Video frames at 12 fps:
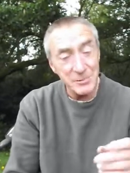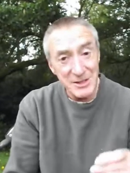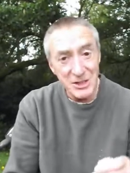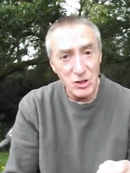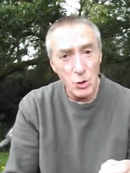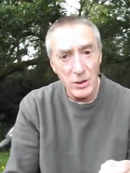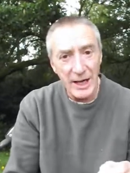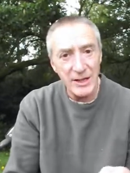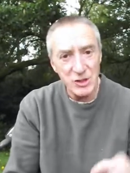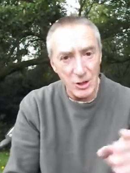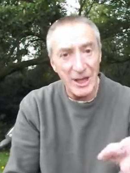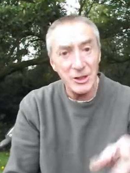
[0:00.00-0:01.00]
me to do that,
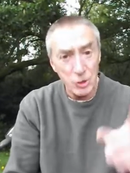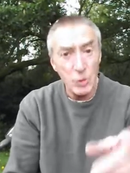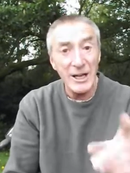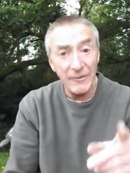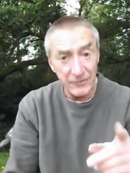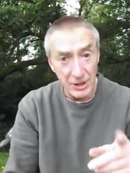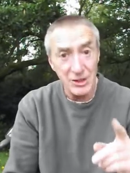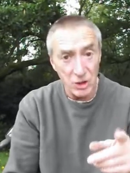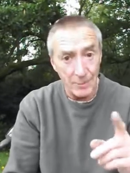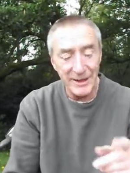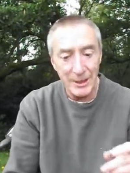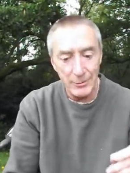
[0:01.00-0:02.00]
so I'll do that for you,
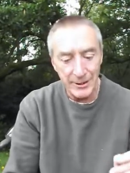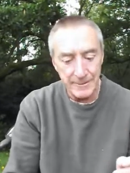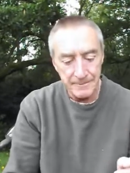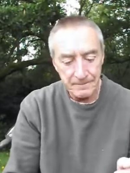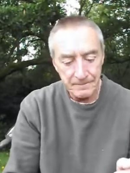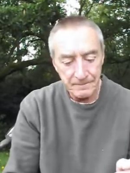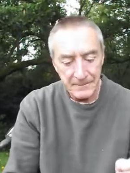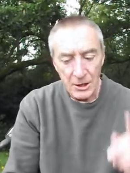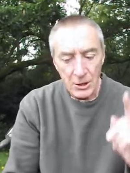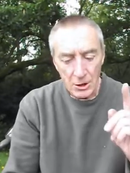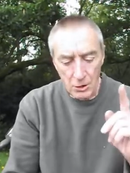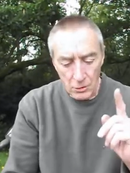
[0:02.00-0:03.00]
Tom, anyway.
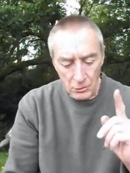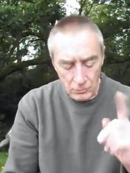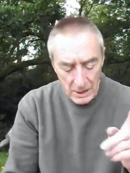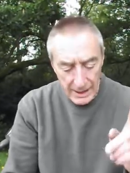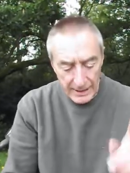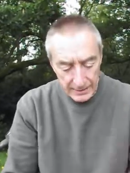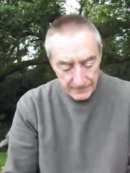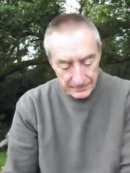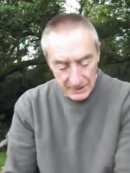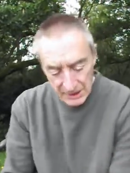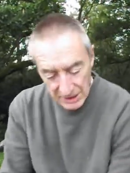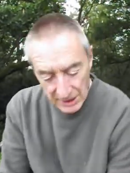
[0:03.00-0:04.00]
Right,
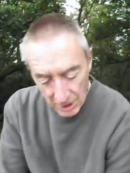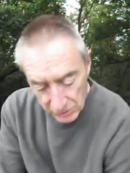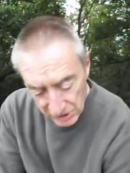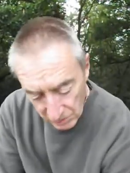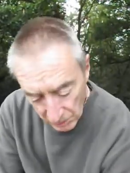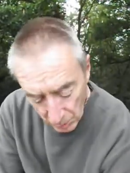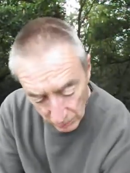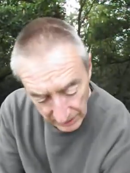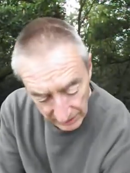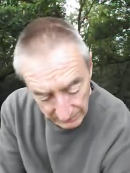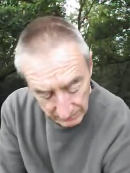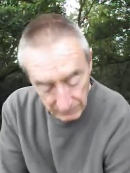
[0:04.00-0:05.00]
let's get on to what
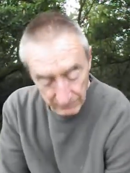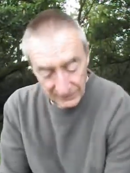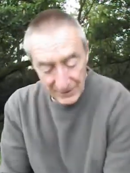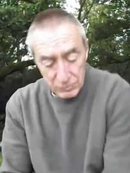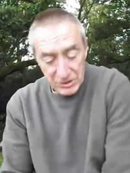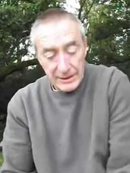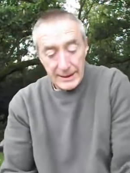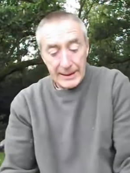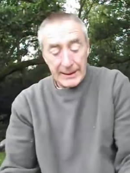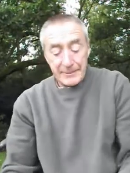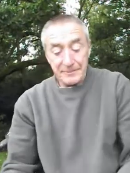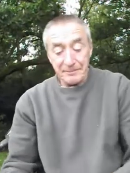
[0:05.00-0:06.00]
we found
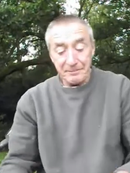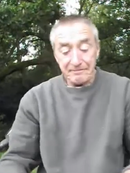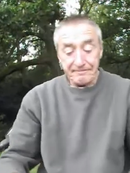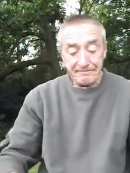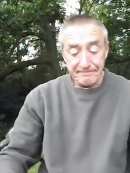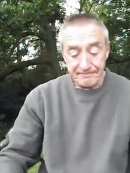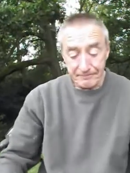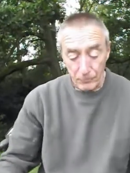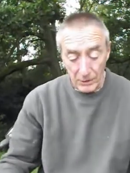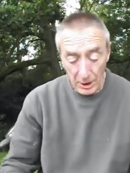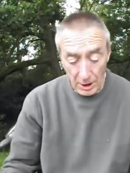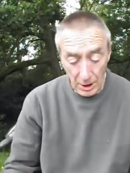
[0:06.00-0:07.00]
today.
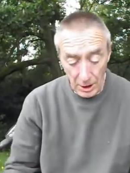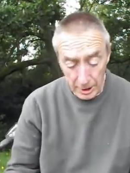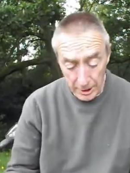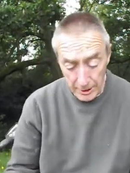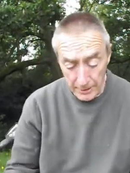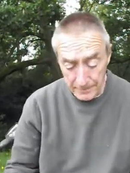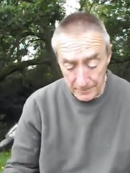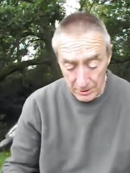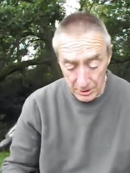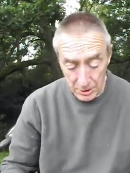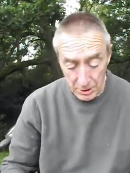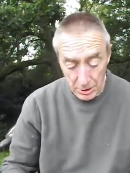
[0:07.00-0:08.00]
When
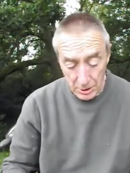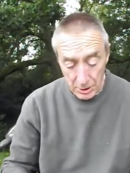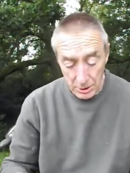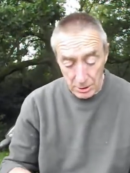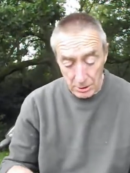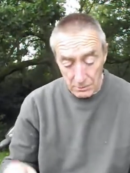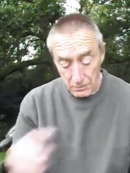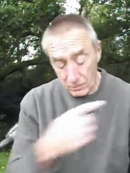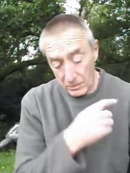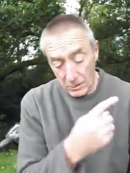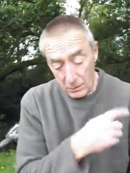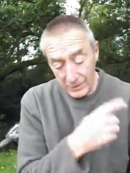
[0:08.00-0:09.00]

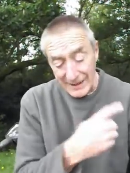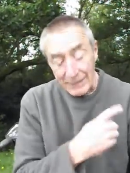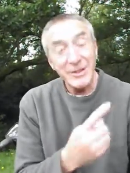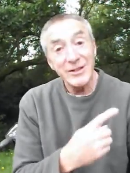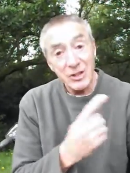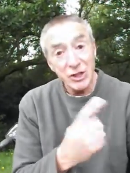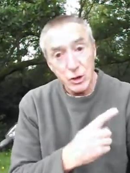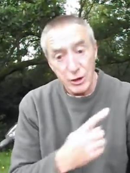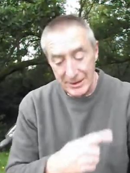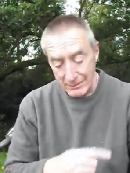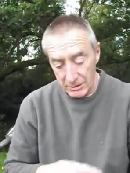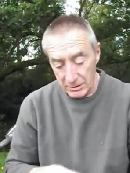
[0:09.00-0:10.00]
we were down in the
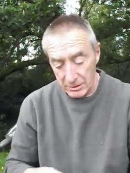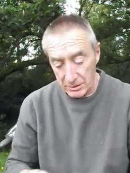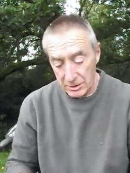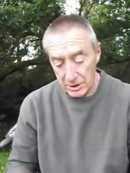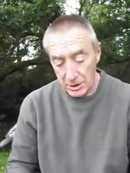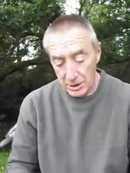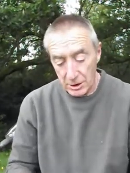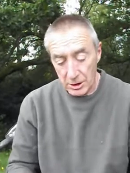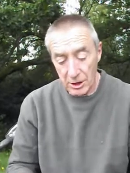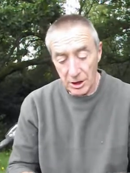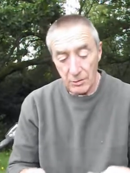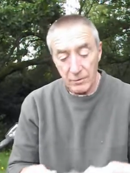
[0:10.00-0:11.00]
stream,
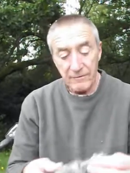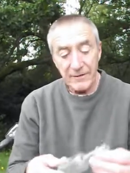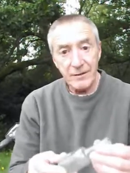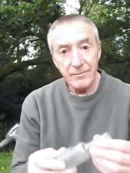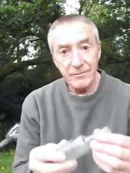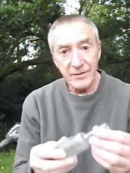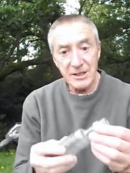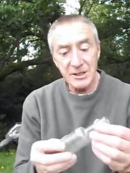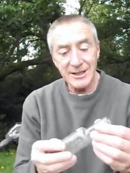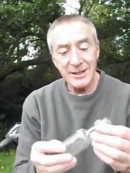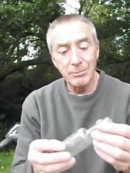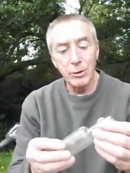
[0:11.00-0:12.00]
we found this
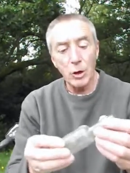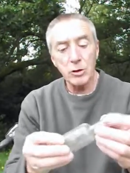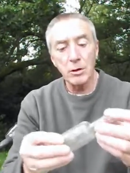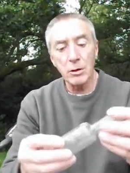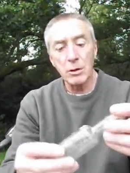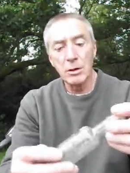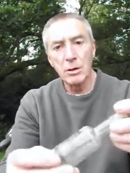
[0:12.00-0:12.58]
little bottle,